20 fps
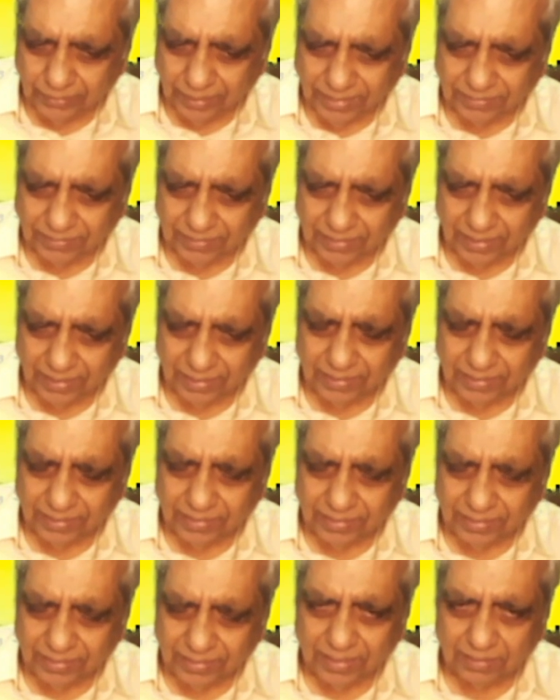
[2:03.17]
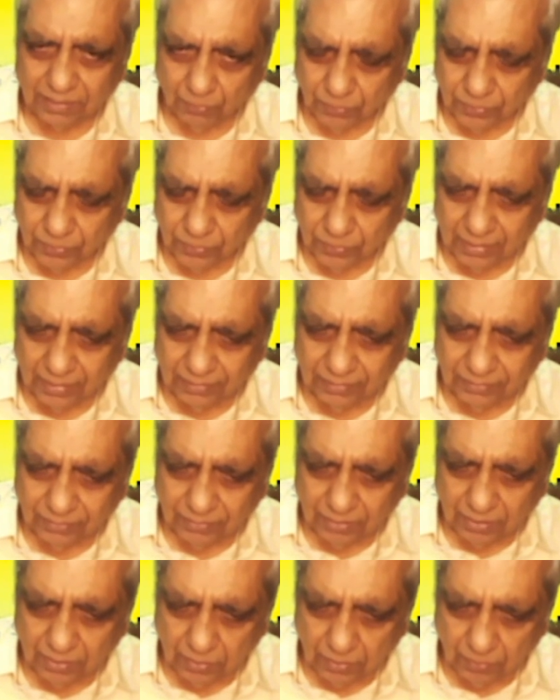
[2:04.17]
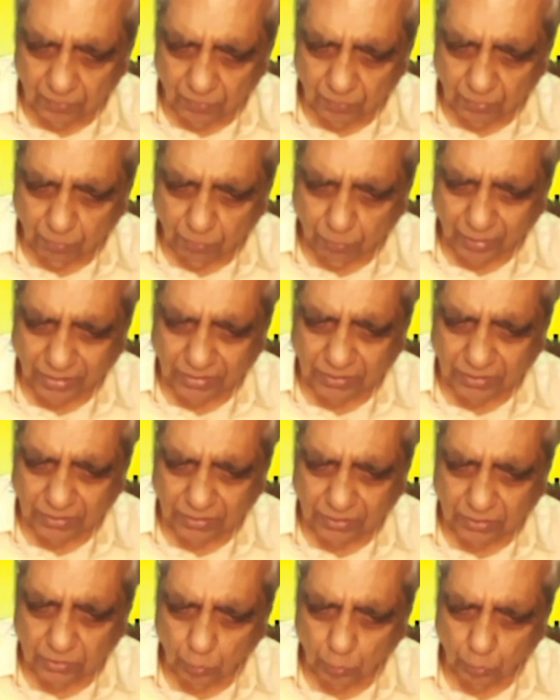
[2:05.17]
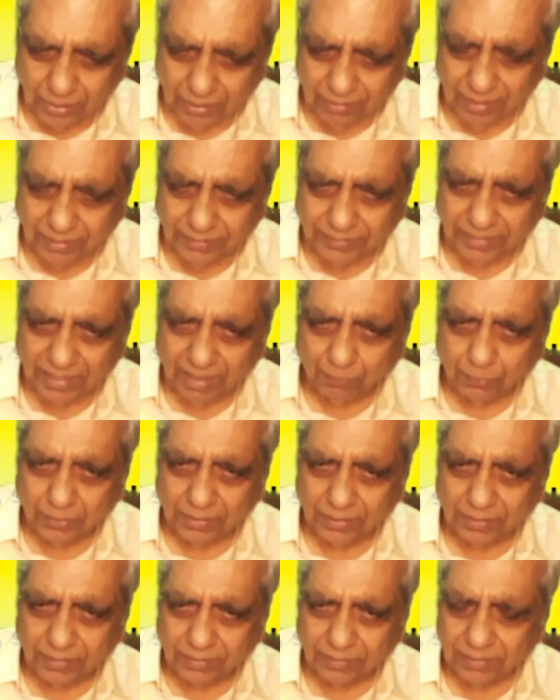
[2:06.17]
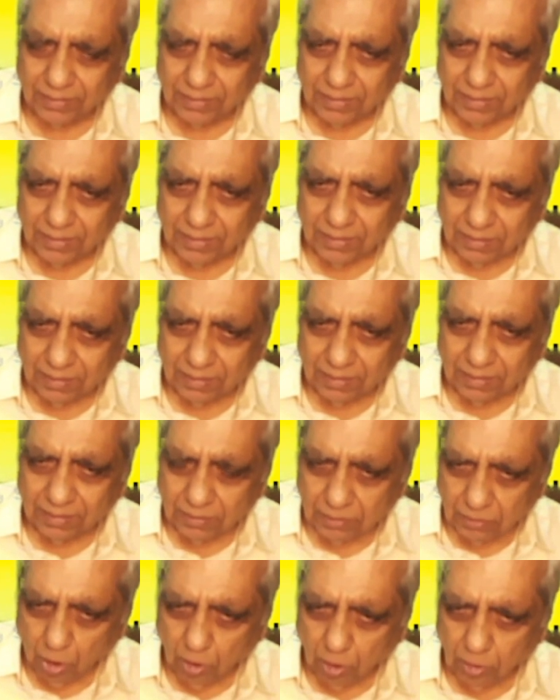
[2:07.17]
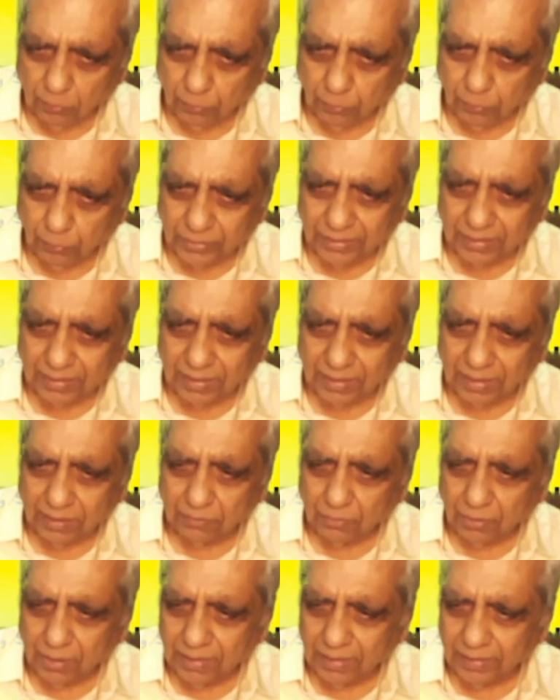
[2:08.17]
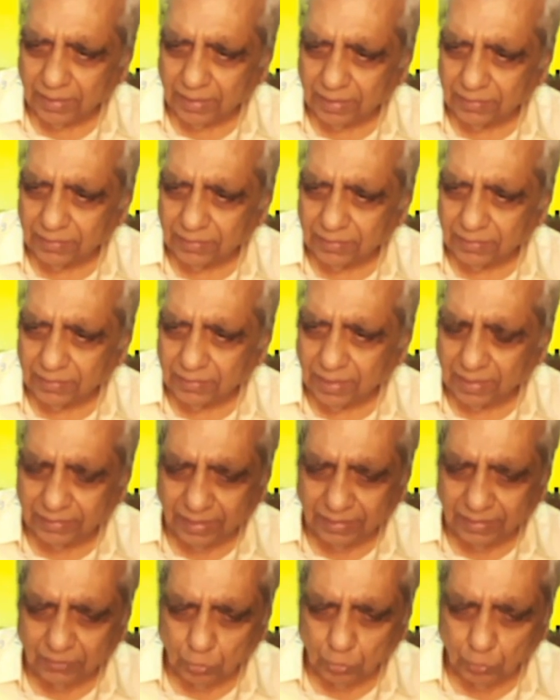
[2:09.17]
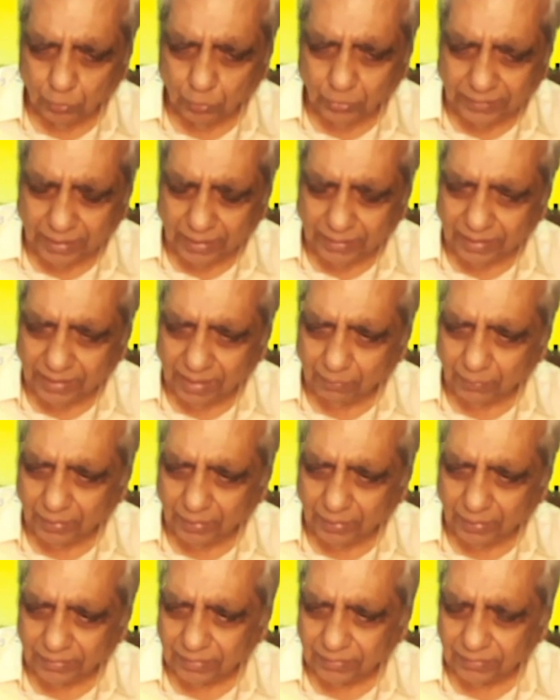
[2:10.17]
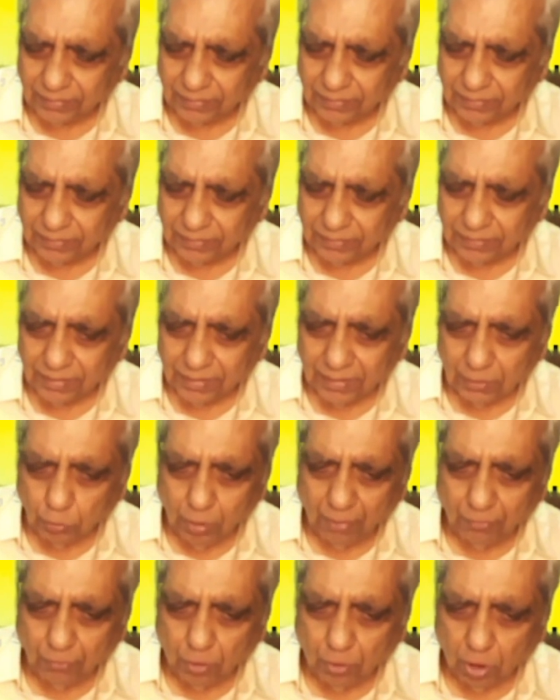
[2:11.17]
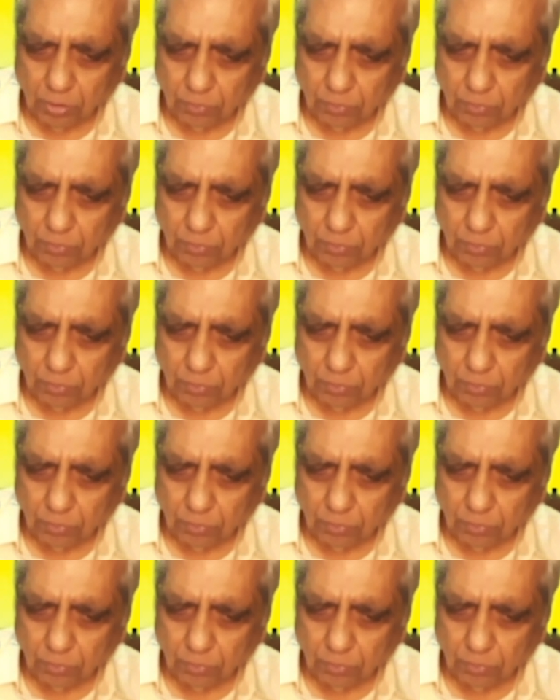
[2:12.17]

learning first two general chapters called physical world and then unit and dimensions, you have got